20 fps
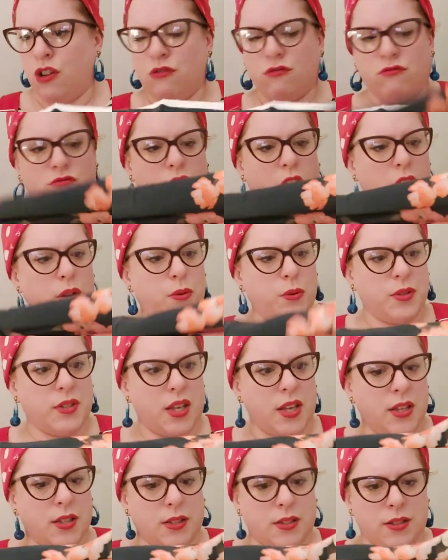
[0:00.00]

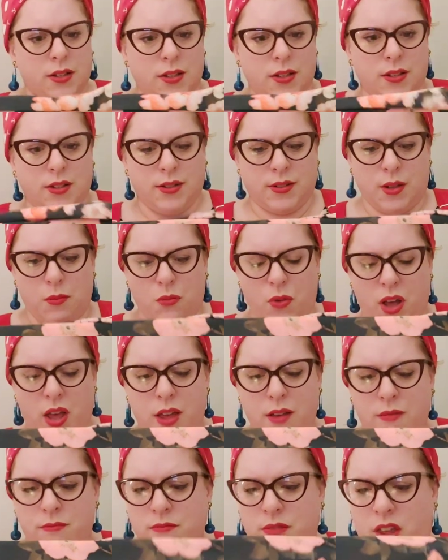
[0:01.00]
roses
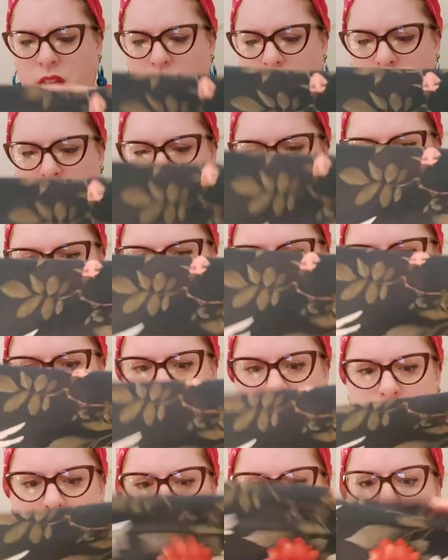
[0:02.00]
somewhere. Can't seem to
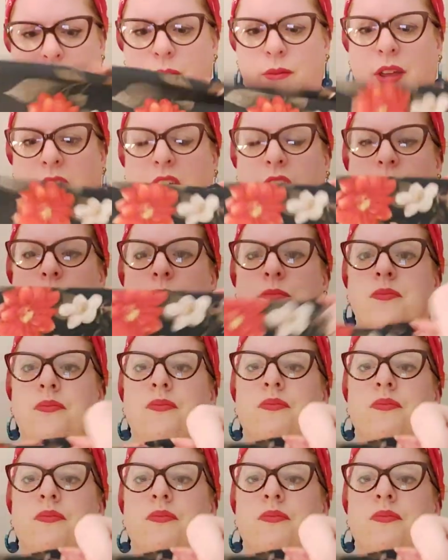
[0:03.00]
see them. Oh, here we go.